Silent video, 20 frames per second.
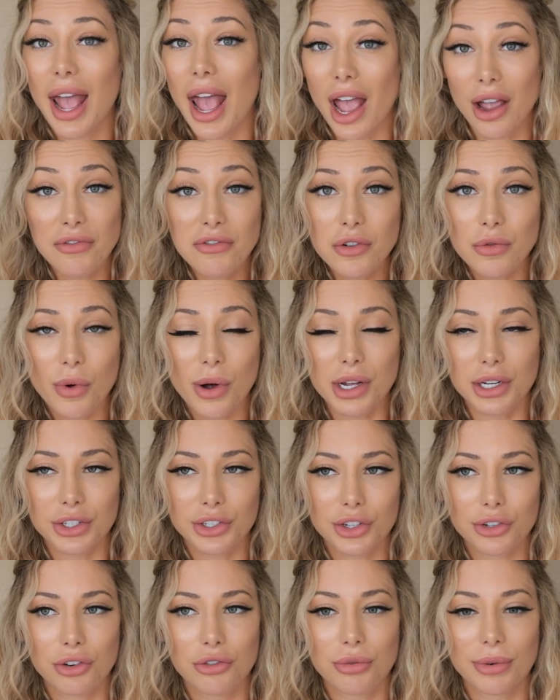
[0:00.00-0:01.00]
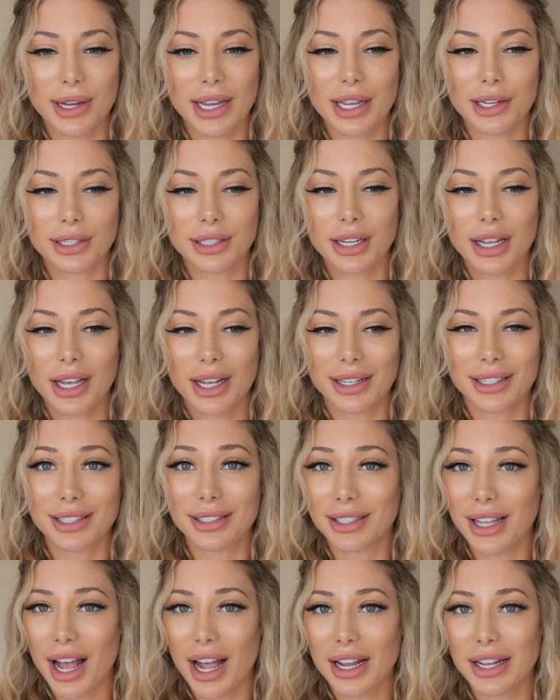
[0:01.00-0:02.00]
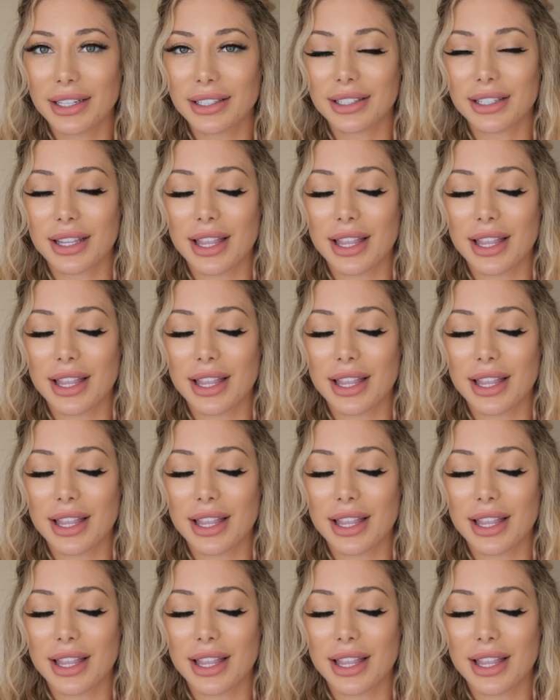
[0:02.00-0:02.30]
everyone to create designs